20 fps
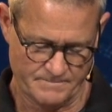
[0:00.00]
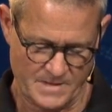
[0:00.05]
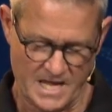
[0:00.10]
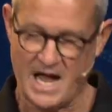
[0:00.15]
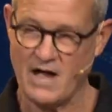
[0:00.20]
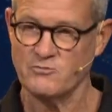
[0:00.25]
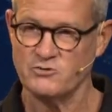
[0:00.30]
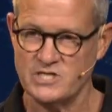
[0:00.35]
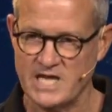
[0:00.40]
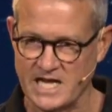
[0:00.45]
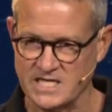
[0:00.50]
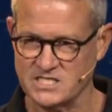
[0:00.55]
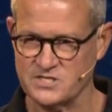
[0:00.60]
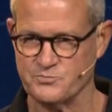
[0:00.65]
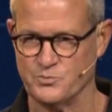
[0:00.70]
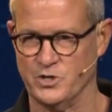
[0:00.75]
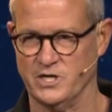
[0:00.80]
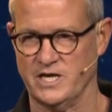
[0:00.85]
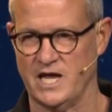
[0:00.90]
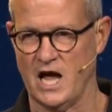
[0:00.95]
How
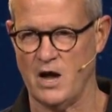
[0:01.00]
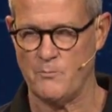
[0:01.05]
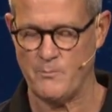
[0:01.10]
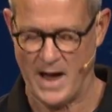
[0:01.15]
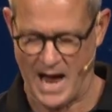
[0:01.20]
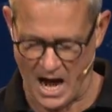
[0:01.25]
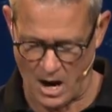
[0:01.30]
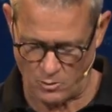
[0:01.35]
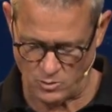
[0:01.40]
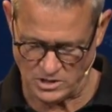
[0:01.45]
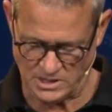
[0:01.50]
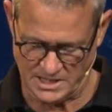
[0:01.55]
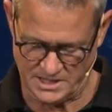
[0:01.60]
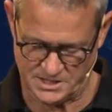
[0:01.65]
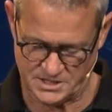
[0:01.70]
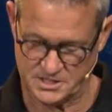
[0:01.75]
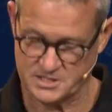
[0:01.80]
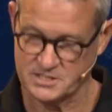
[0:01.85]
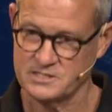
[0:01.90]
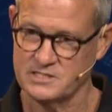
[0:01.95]
desperate, how
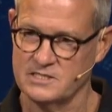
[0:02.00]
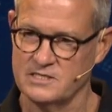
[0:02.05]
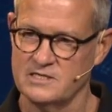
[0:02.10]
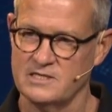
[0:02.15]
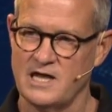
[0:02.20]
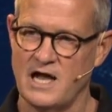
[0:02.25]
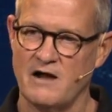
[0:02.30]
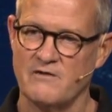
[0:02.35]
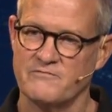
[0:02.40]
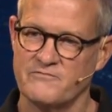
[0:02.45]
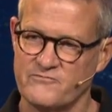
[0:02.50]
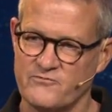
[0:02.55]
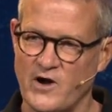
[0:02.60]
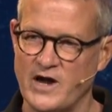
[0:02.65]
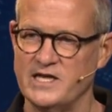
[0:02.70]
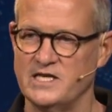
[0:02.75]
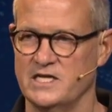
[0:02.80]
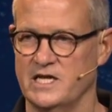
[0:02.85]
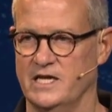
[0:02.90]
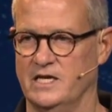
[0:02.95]
powerless, how
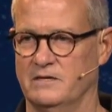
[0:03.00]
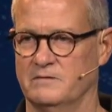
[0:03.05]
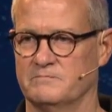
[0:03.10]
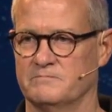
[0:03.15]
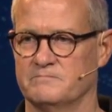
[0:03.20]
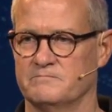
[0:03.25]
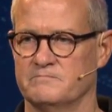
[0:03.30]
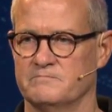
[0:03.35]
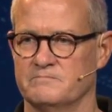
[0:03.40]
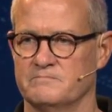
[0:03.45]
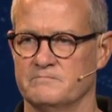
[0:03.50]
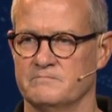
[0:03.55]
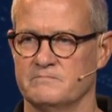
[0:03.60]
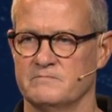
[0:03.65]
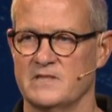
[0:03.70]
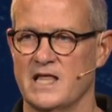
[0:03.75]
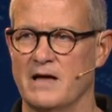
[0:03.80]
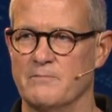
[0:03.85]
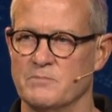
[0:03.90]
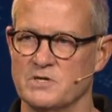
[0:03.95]
frightening
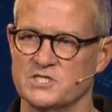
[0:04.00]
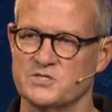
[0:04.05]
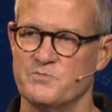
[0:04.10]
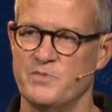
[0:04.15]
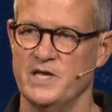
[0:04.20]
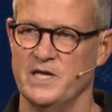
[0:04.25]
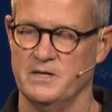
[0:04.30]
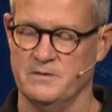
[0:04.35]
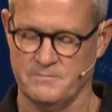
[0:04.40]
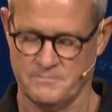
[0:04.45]
that must be.